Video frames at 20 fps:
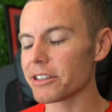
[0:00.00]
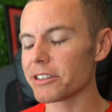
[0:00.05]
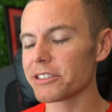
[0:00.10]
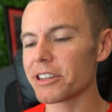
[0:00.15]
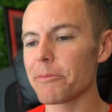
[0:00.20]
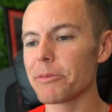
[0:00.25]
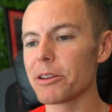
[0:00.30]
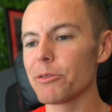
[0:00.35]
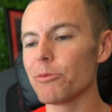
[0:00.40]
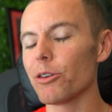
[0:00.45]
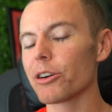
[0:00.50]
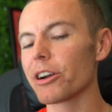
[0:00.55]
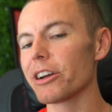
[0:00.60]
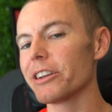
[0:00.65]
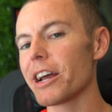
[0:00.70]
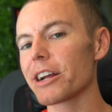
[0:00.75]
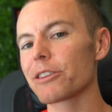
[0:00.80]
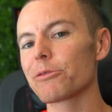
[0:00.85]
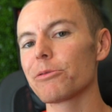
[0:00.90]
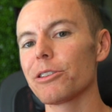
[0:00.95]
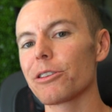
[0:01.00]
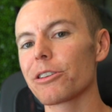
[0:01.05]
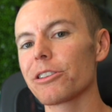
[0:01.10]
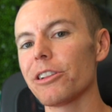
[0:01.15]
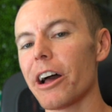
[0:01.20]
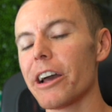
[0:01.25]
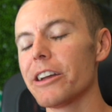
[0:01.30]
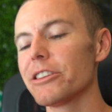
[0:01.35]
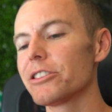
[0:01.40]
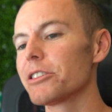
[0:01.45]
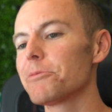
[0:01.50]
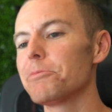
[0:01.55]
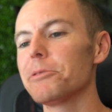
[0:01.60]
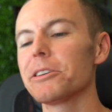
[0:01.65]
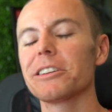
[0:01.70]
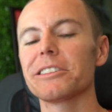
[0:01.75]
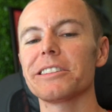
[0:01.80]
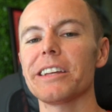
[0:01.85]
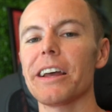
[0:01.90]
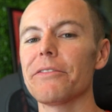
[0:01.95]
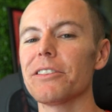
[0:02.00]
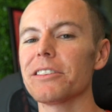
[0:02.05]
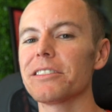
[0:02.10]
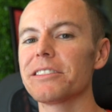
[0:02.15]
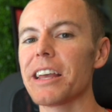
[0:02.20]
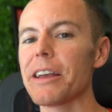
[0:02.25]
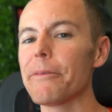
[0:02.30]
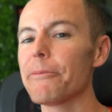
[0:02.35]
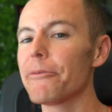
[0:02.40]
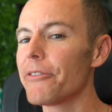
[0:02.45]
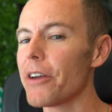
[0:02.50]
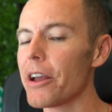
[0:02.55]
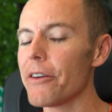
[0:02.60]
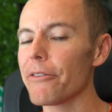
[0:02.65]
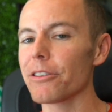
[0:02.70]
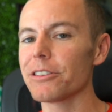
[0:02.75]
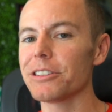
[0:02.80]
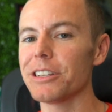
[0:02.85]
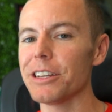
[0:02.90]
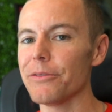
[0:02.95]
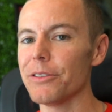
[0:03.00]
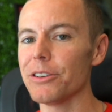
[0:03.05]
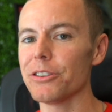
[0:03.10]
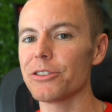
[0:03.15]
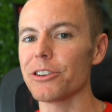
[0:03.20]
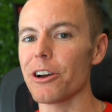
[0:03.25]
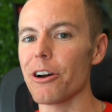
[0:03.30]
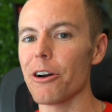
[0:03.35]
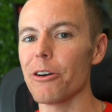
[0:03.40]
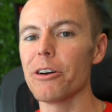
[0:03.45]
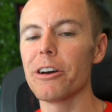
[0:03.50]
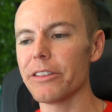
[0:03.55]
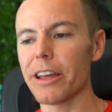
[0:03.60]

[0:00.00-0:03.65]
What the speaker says: that somebody will connect with your client just because they have the same favorite TV show